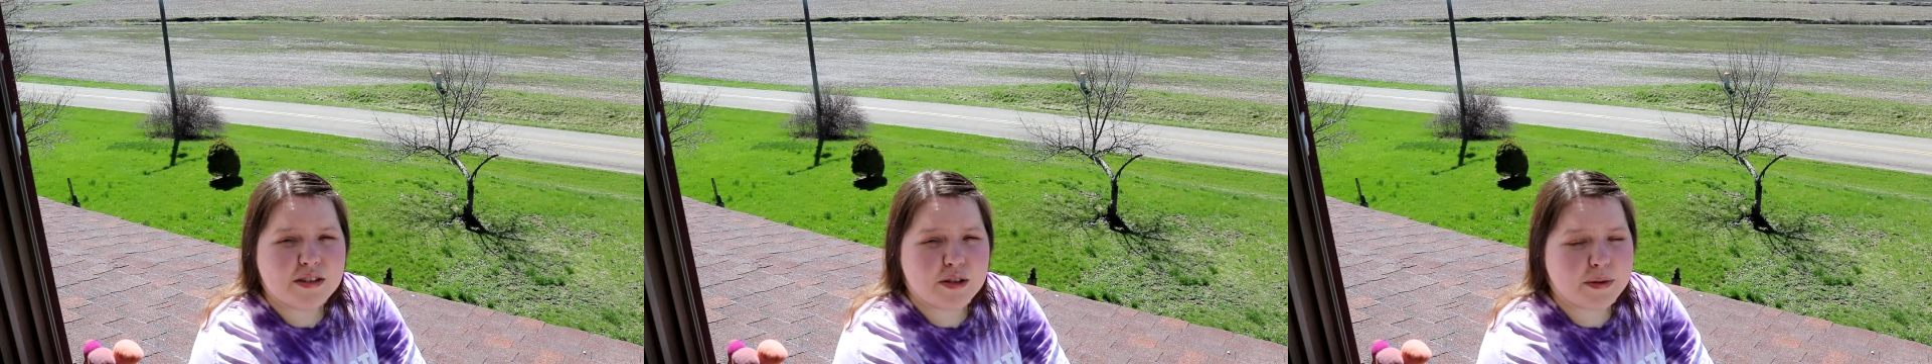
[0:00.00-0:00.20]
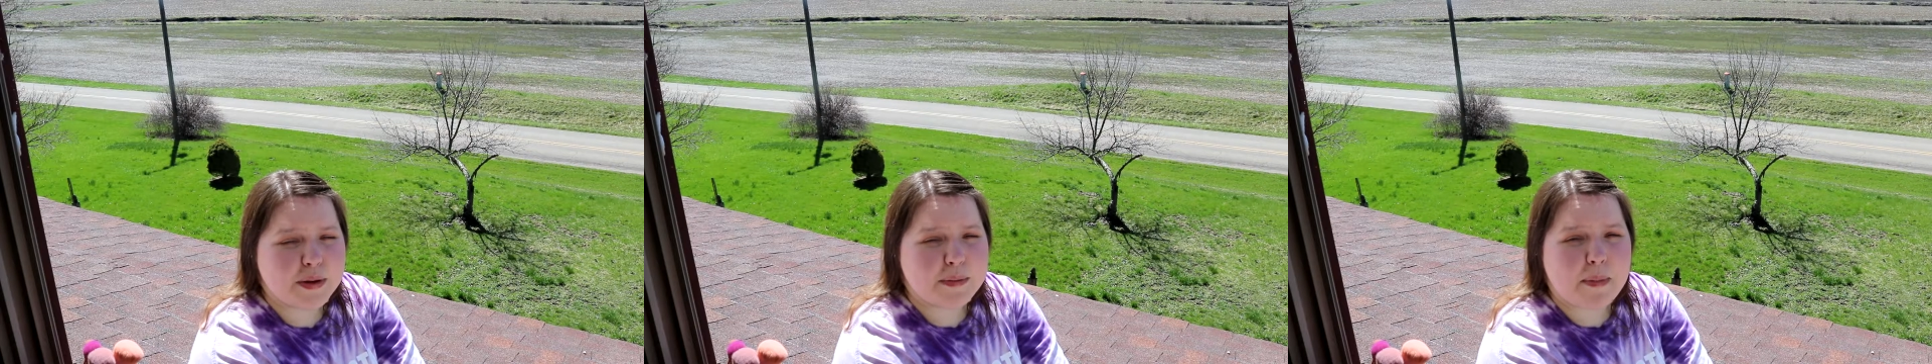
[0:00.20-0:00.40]

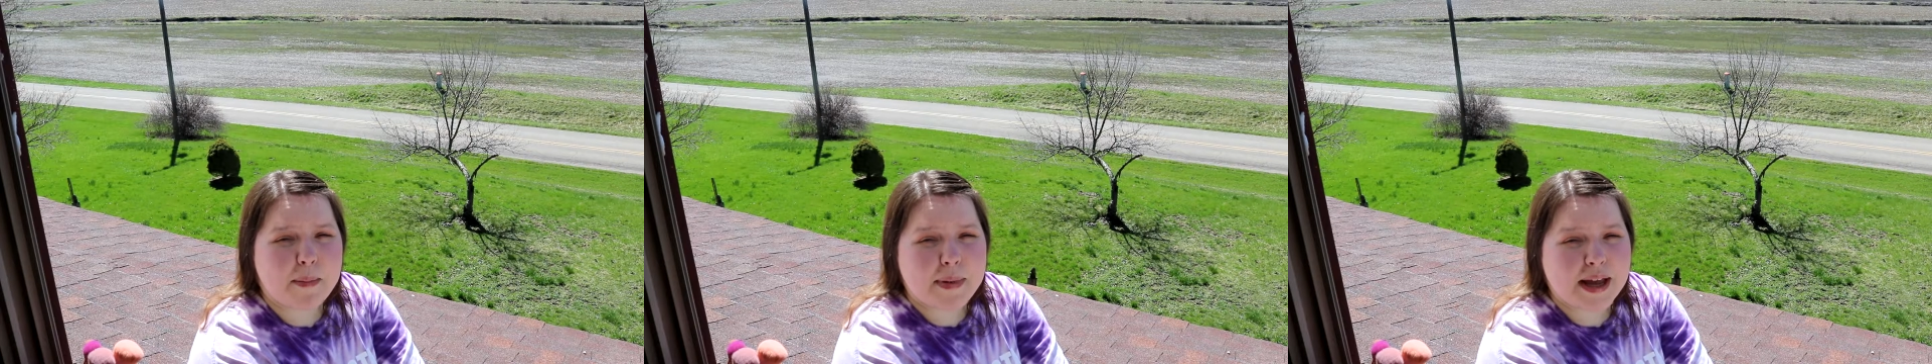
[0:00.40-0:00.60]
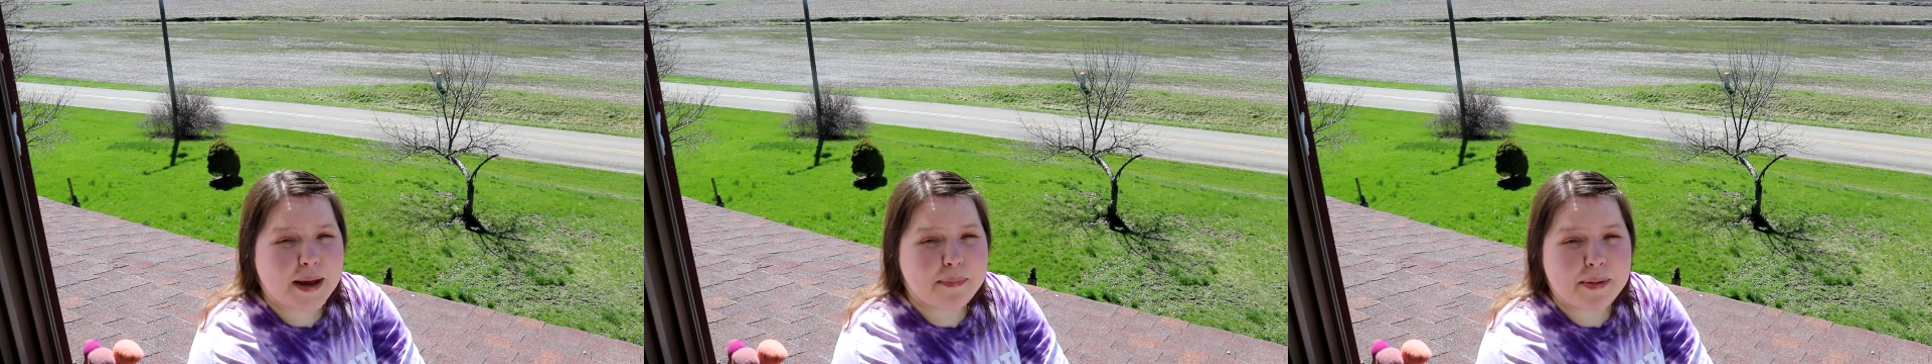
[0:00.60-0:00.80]
doing my
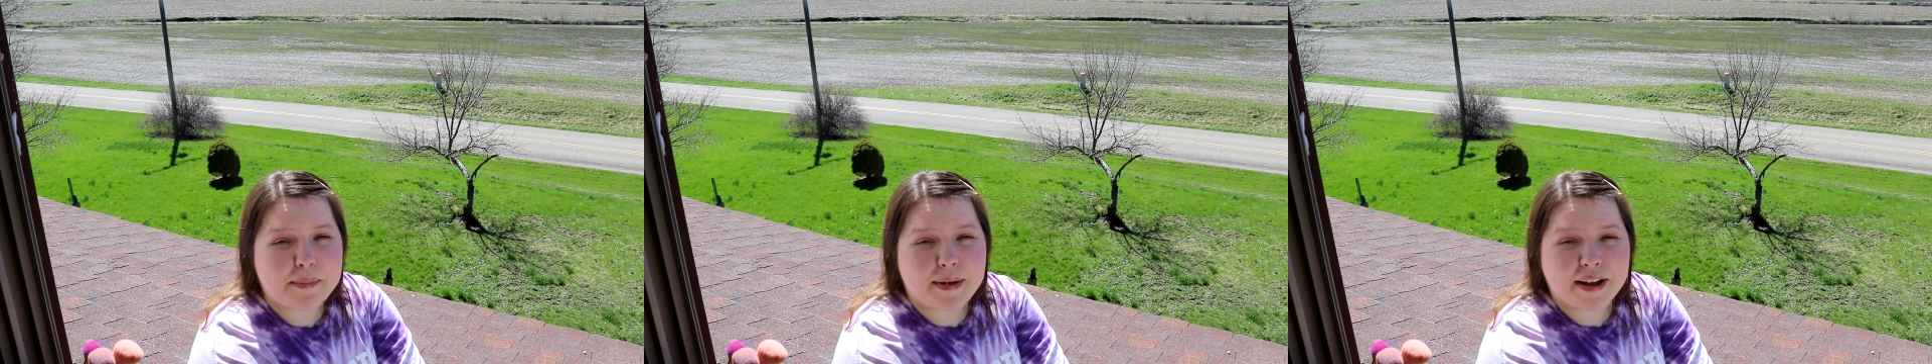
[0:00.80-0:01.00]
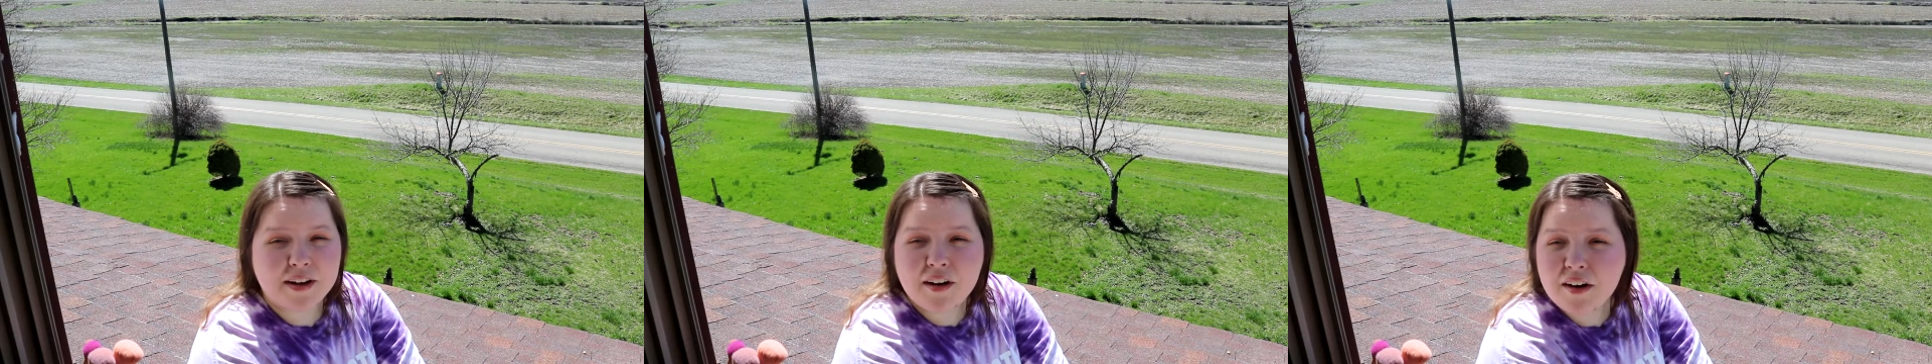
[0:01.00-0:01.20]
makeup in
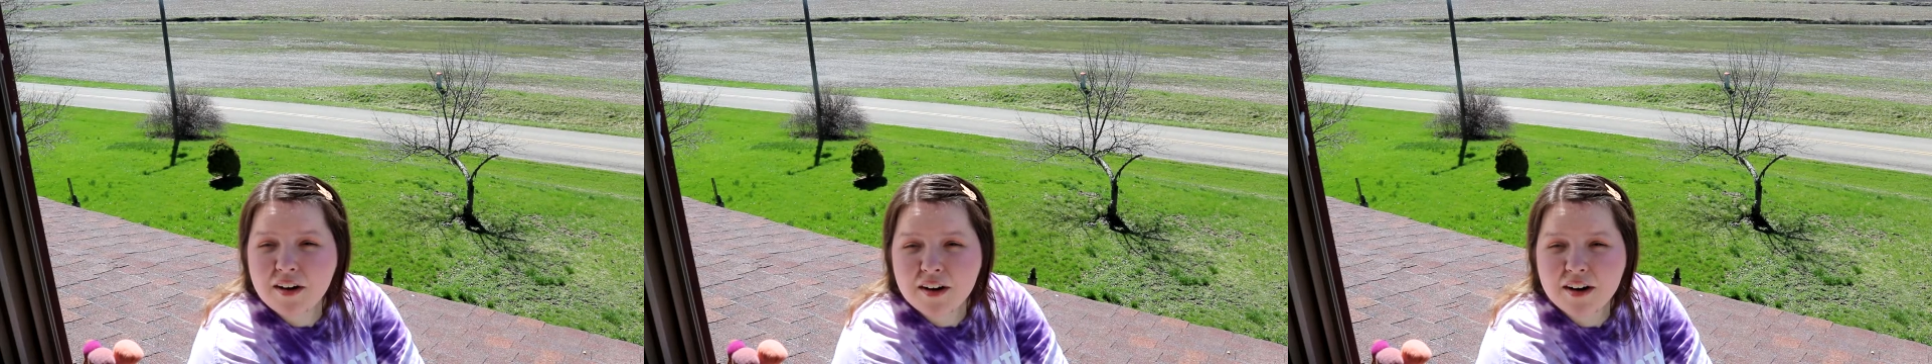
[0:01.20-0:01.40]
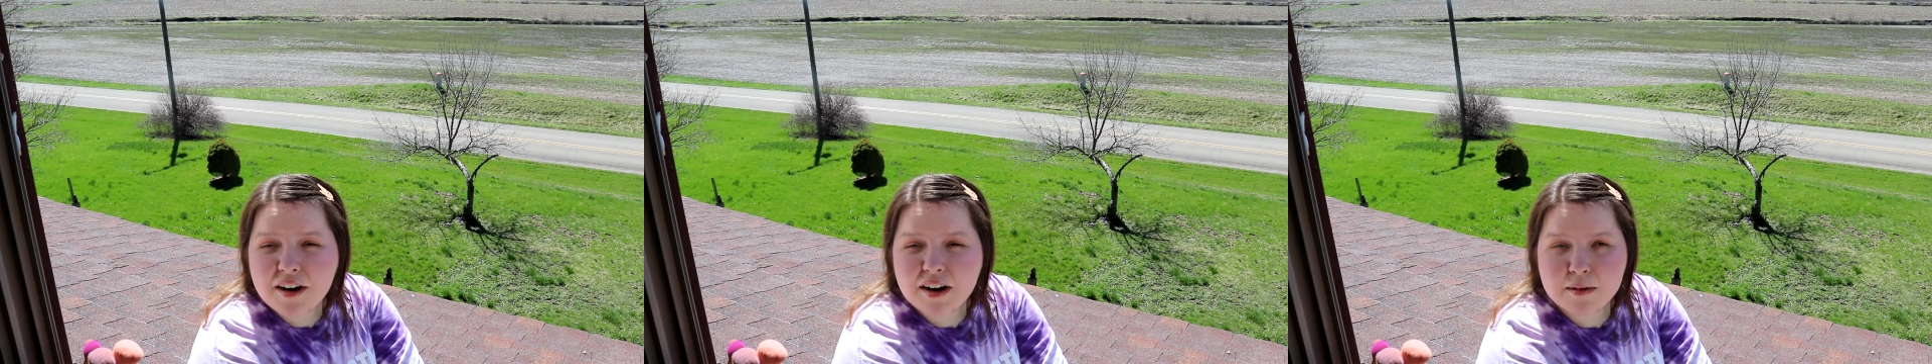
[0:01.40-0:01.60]
my
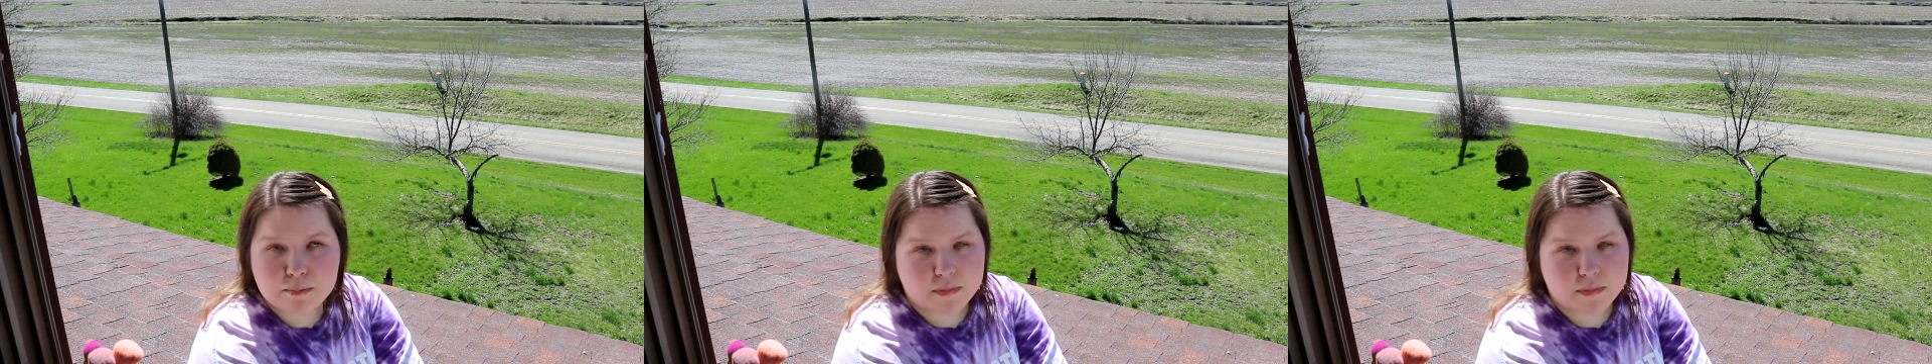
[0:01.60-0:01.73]
car,